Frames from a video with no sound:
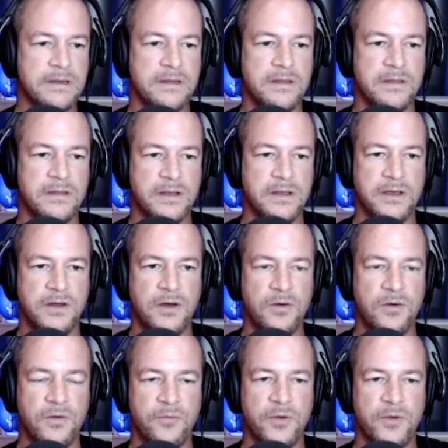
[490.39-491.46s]

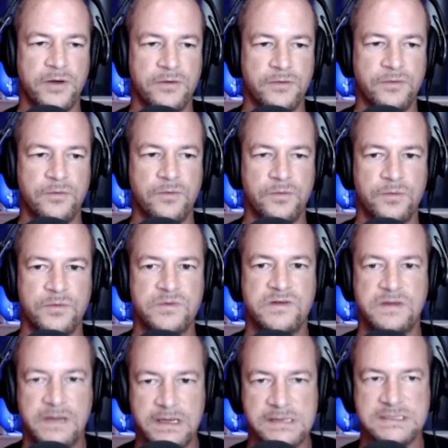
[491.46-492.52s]
when you
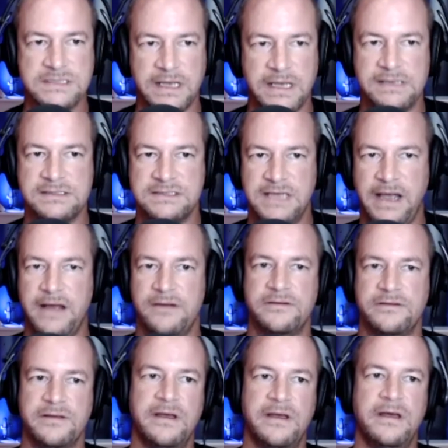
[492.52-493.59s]
see Sight and Sound,
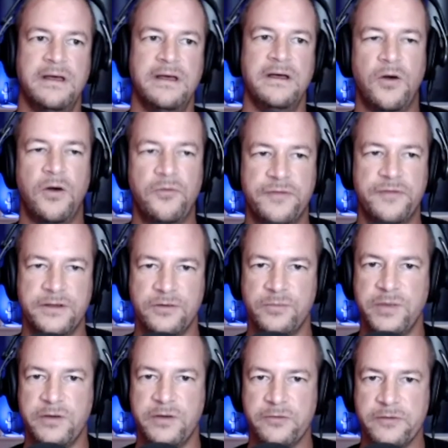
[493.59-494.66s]
hopefully you'll be
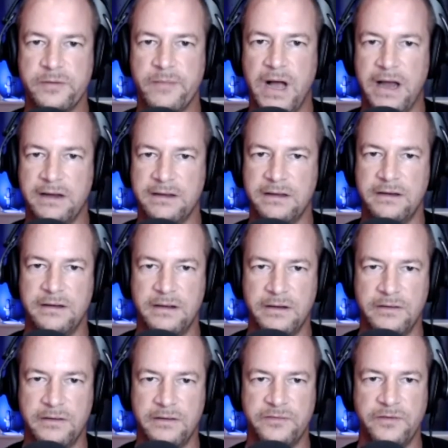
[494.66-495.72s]
reminded of
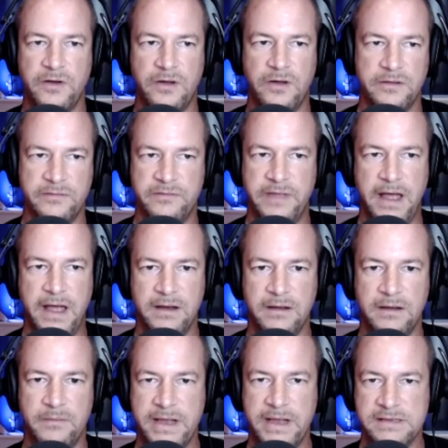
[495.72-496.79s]
all of that
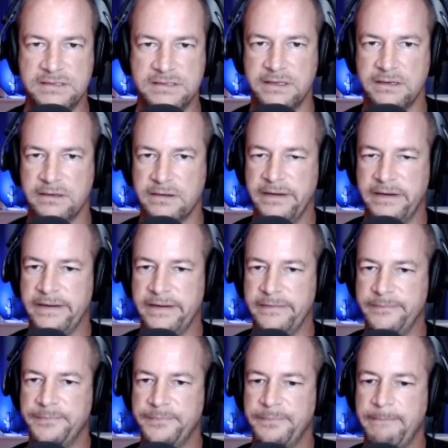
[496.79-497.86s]
amazing,
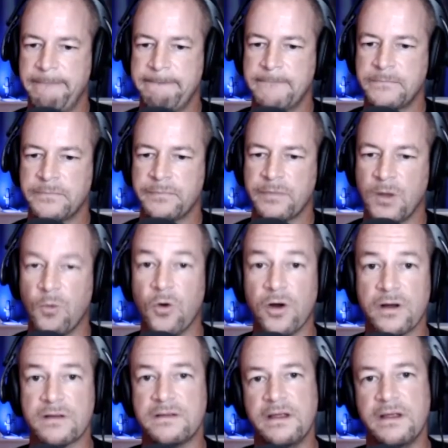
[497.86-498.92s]
work
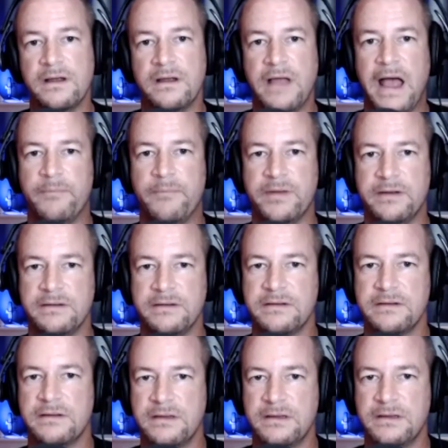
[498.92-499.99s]
that happened
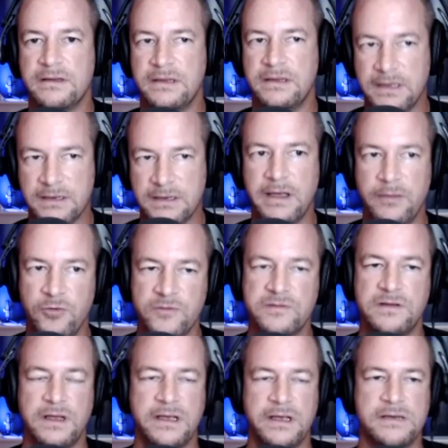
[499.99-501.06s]
in
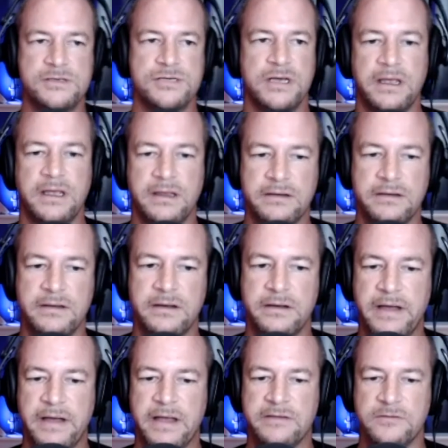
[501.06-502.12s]
GableStage, and
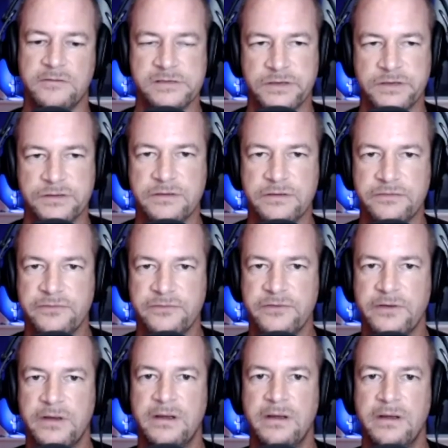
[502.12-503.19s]
as a result
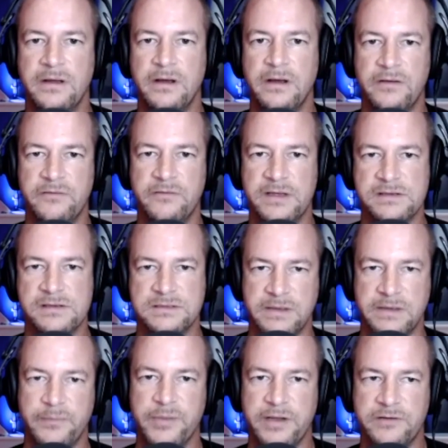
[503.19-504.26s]
of his
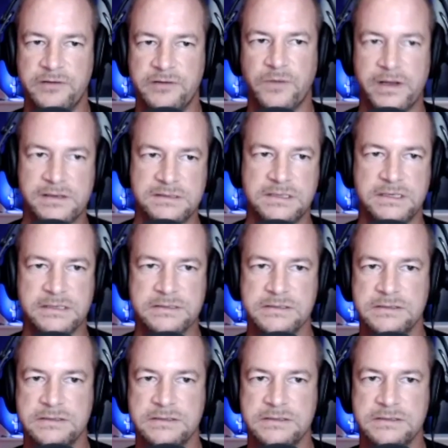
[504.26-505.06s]
blood, sweat, and tears.